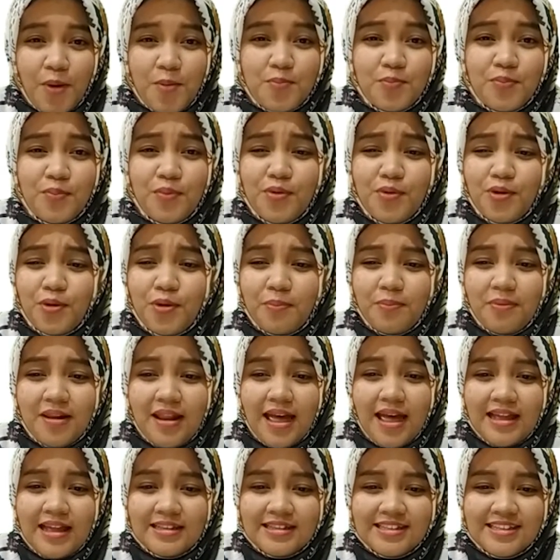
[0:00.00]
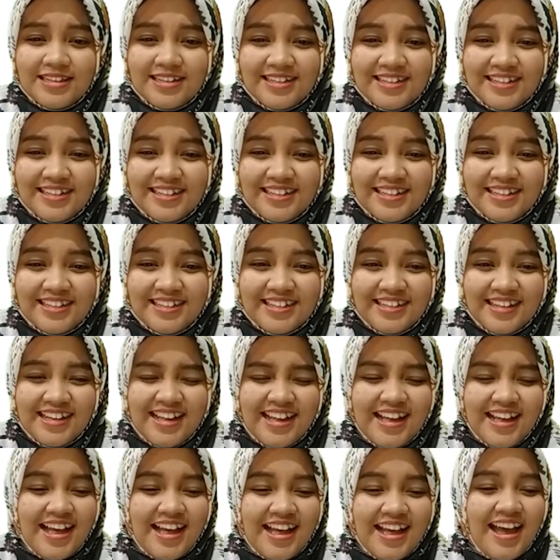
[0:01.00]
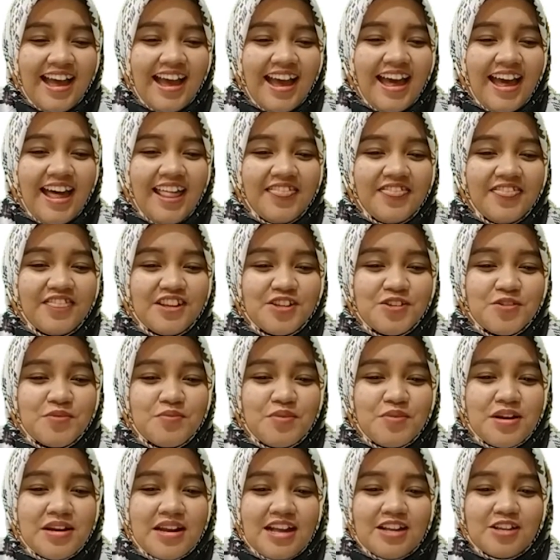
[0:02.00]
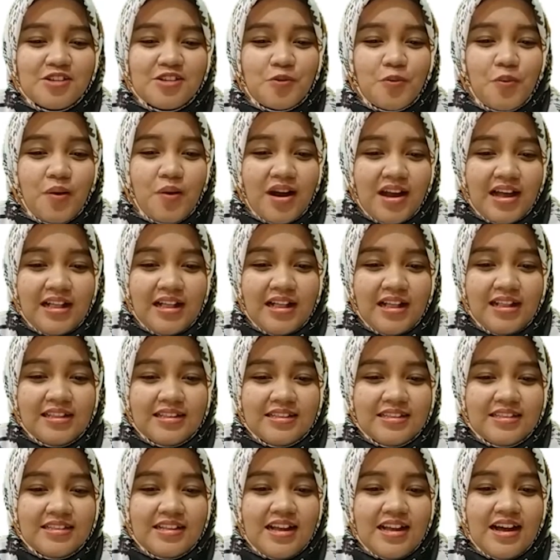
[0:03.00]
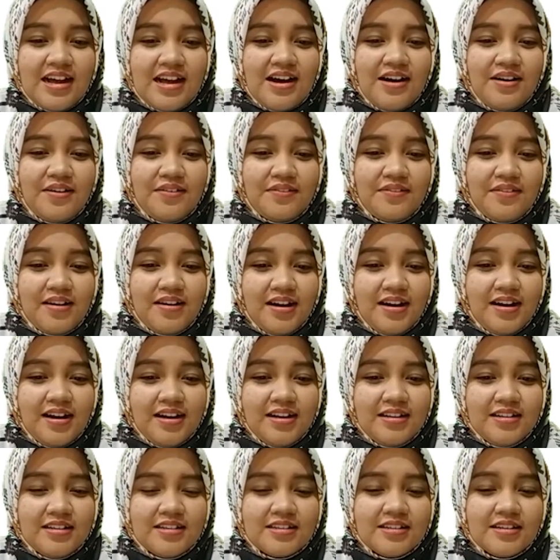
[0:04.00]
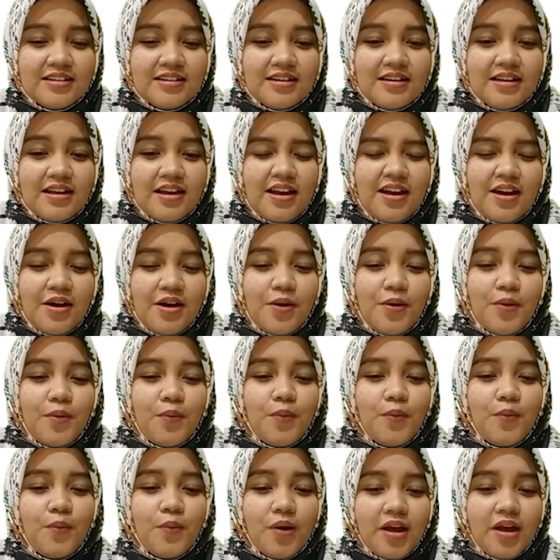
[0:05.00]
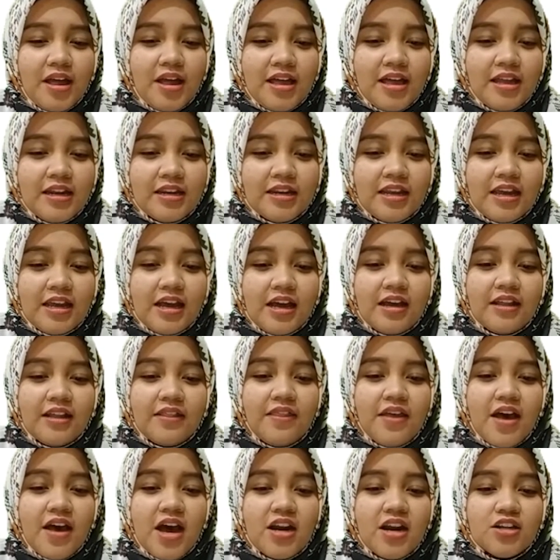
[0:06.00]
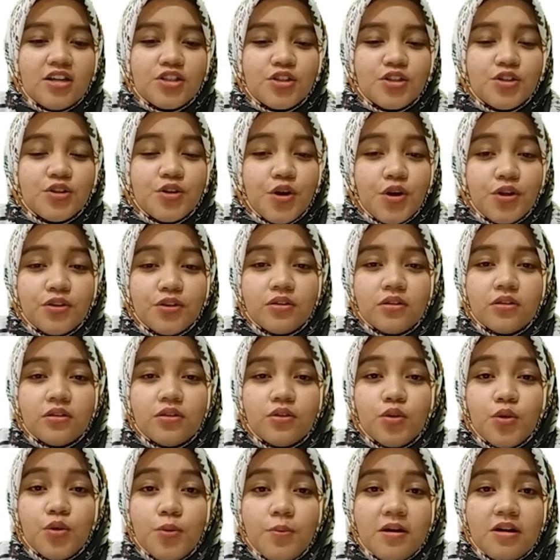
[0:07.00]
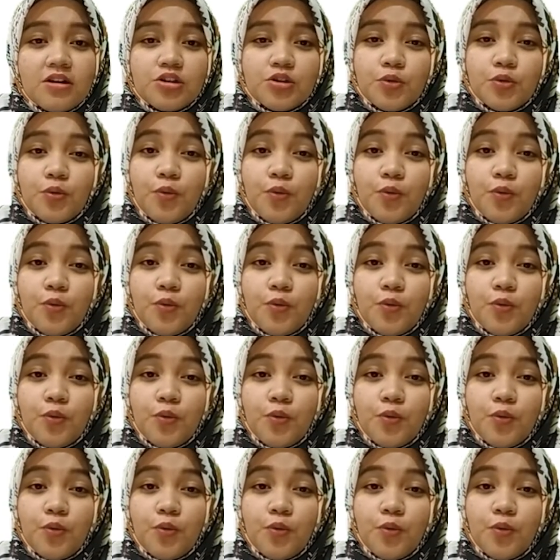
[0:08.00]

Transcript: Poor plant. And this one as well, alright? When there is not too much